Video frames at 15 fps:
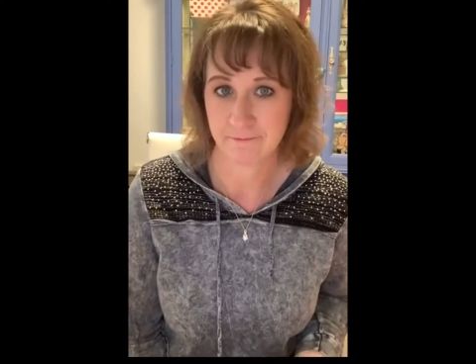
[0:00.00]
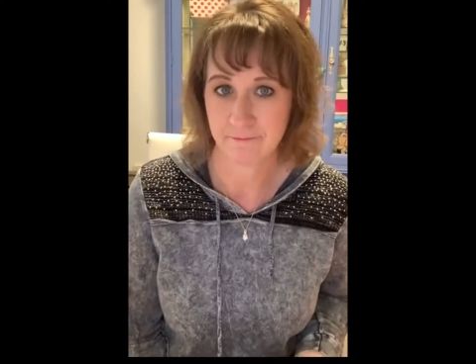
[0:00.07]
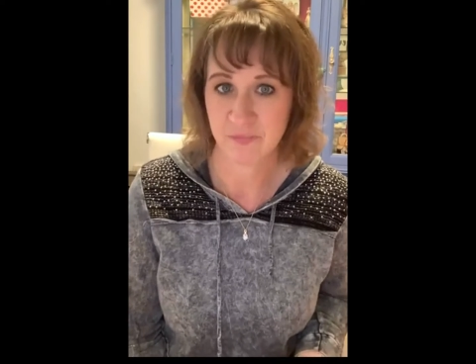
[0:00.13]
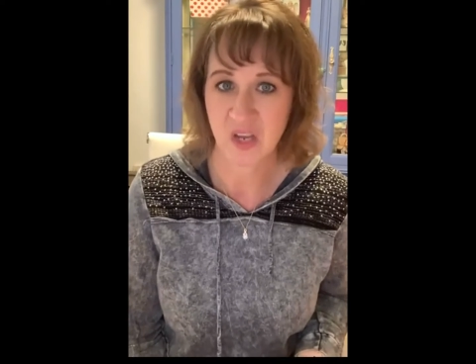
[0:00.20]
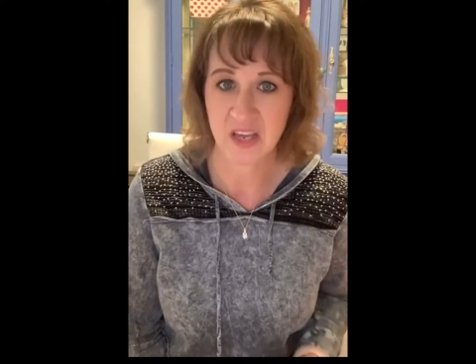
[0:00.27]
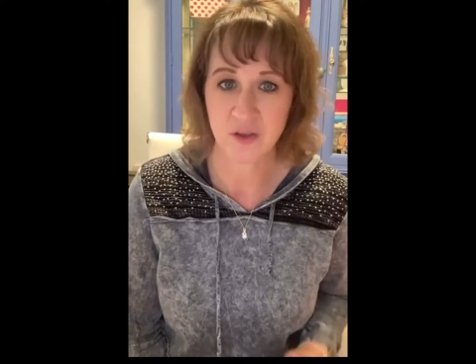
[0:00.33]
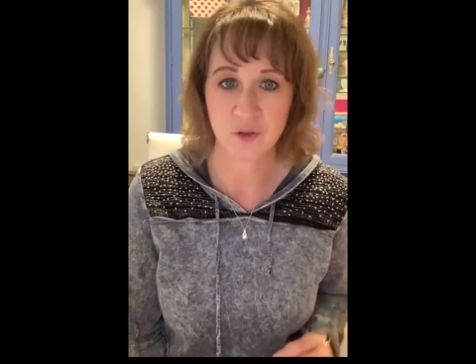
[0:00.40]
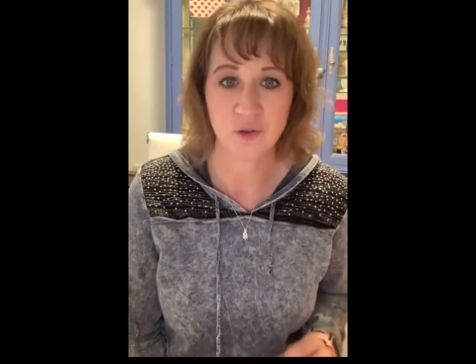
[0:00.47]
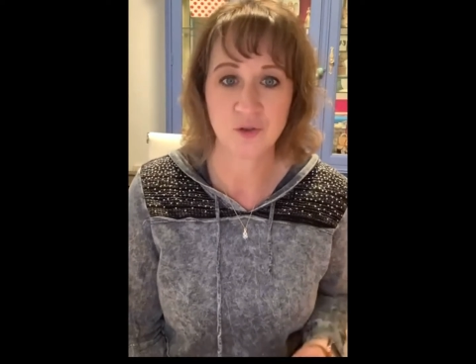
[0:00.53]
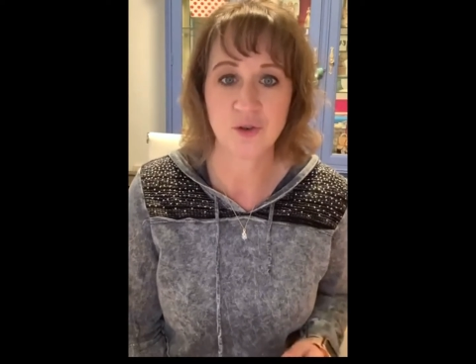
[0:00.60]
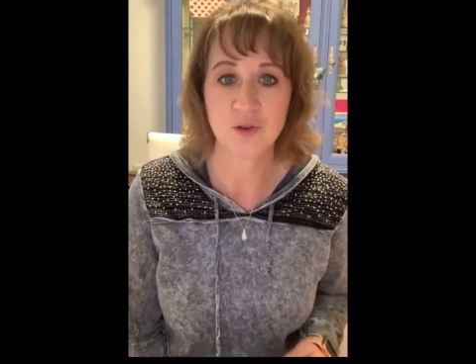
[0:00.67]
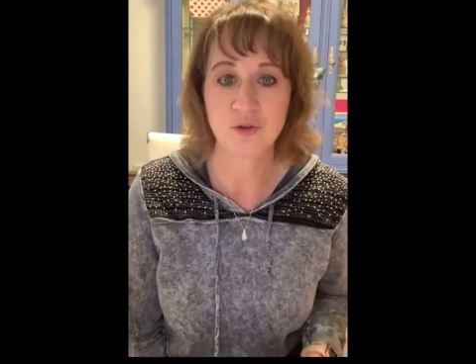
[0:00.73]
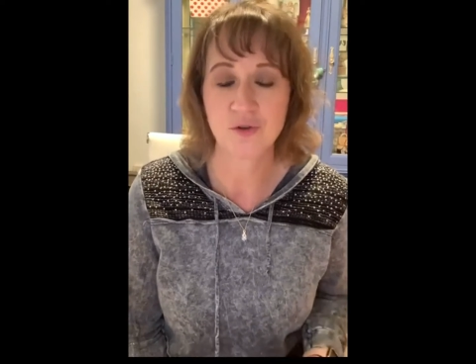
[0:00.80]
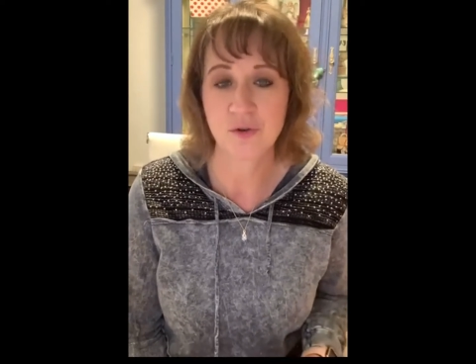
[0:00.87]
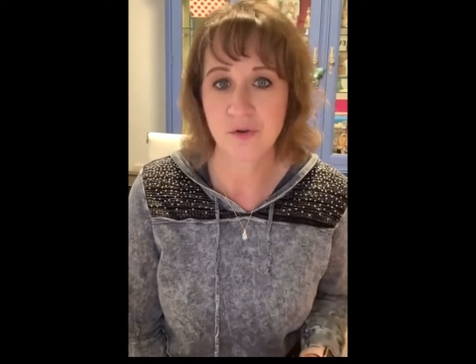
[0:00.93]
Okay, those are
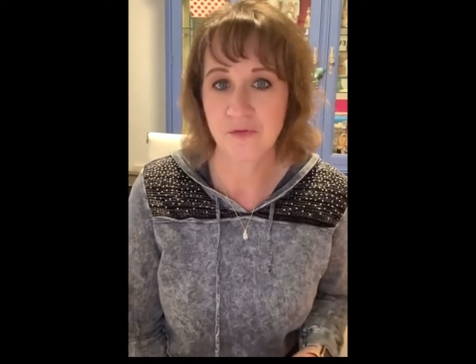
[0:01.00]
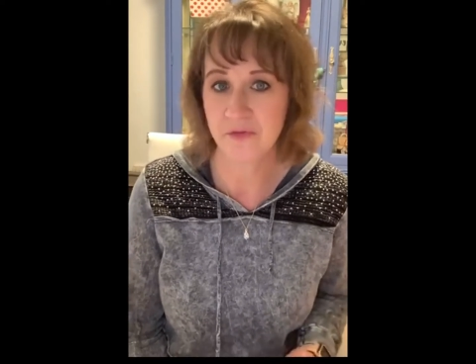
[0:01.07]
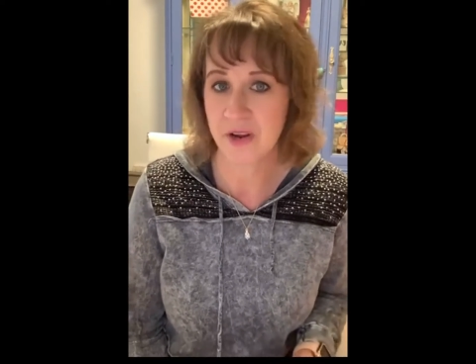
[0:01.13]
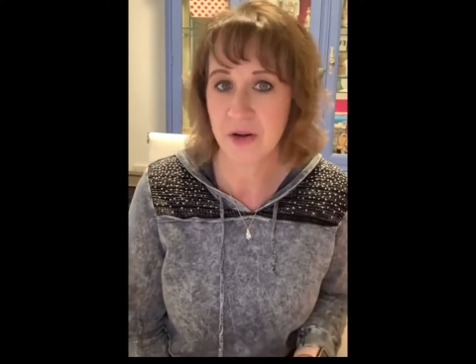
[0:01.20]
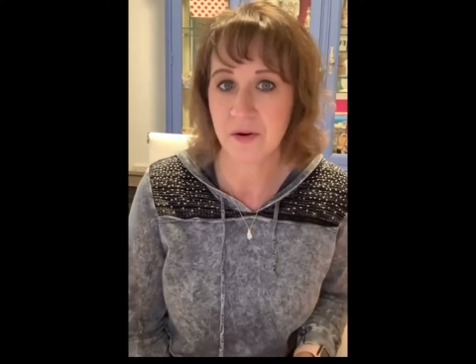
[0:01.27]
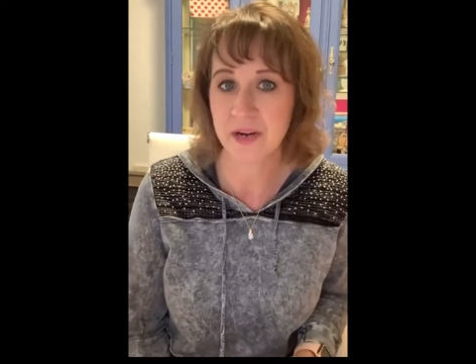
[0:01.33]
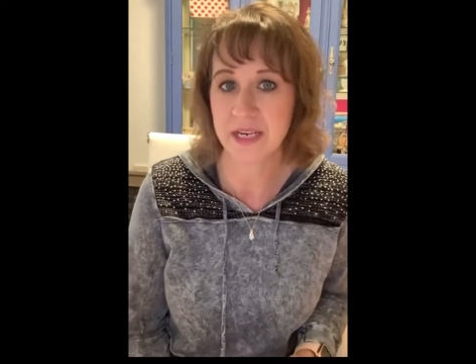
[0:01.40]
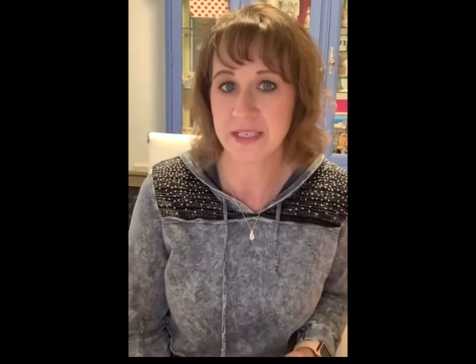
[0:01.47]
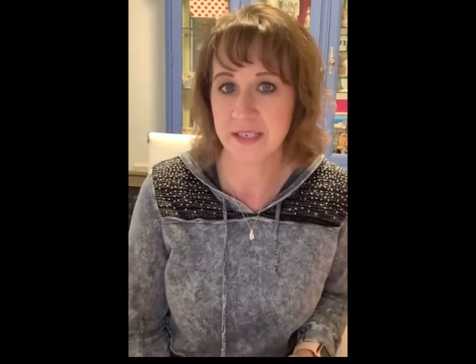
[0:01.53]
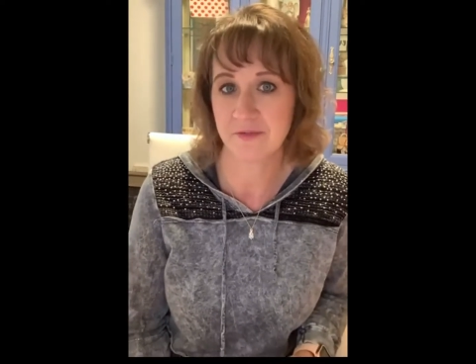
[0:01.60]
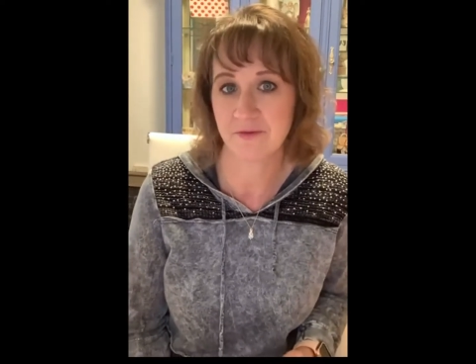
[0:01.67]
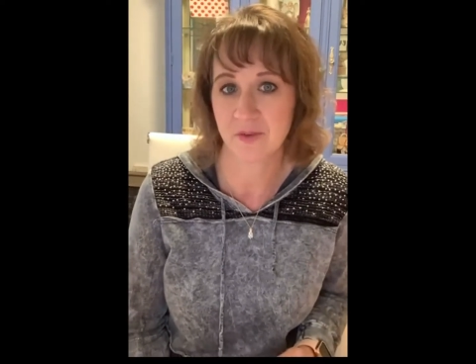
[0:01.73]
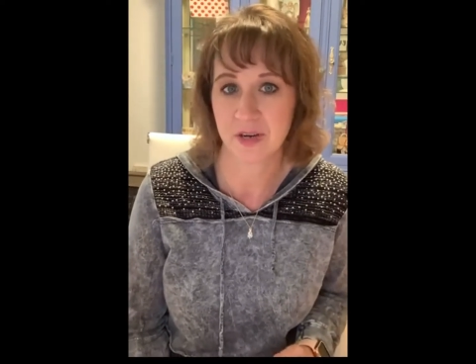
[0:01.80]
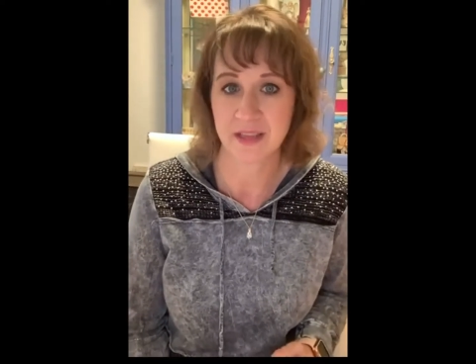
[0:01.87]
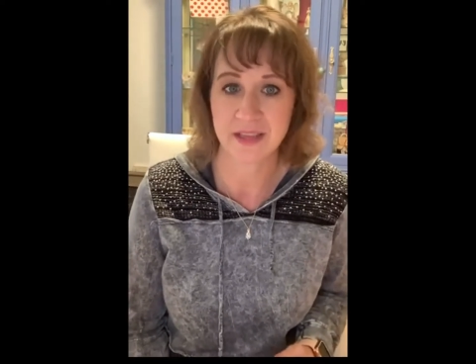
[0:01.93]
2 very
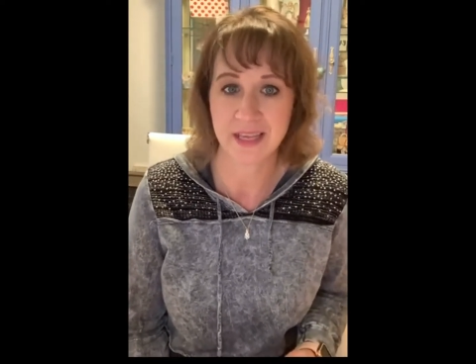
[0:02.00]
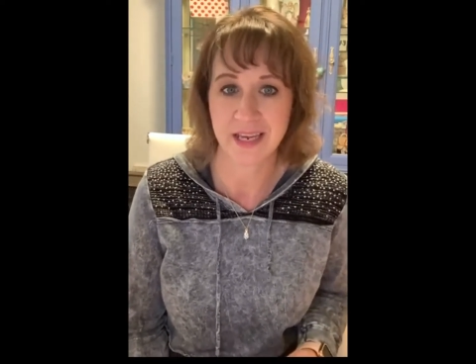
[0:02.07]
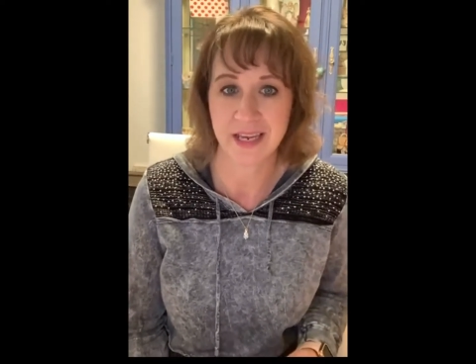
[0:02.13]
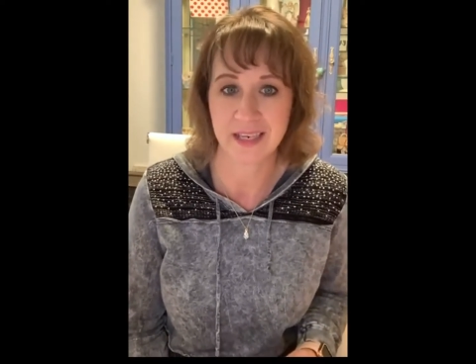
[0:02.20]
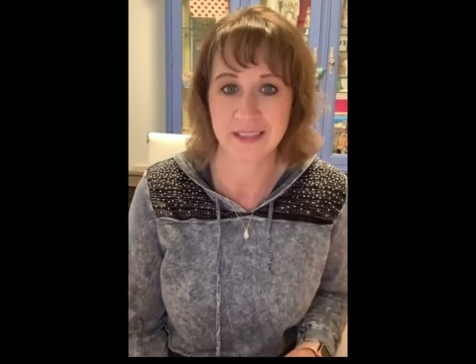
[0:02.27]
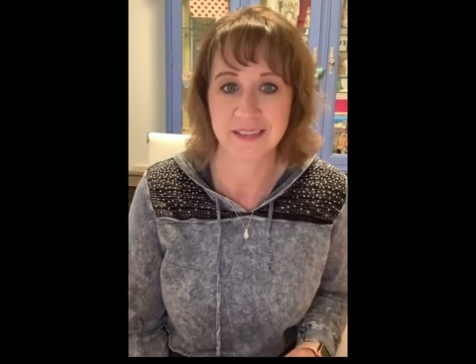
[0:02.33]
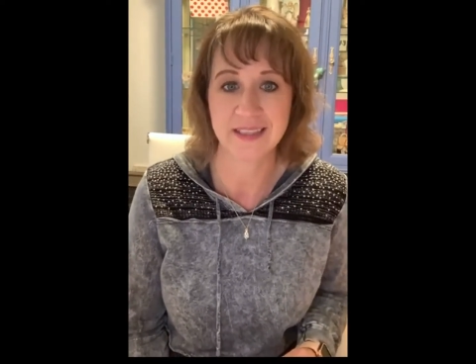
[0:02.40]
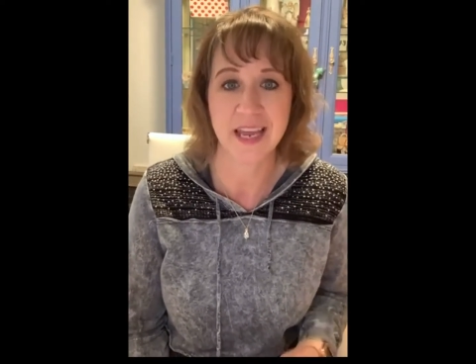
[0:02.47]
different things.